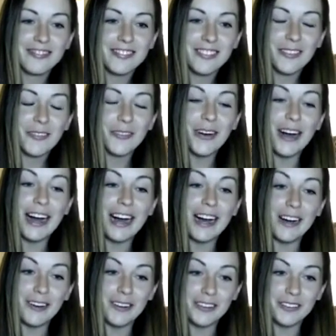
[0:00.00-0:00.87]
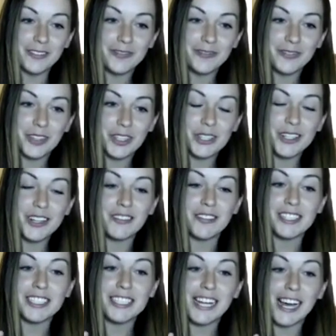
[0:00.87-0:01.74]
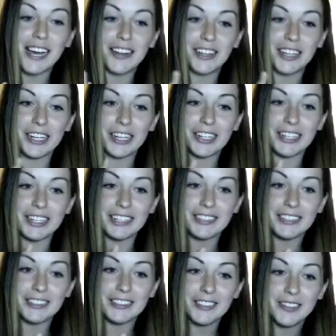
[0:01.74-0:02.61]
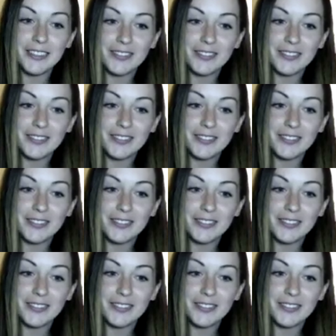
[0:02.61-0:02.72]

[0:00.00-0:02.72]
Wow, you have a talent, Chris.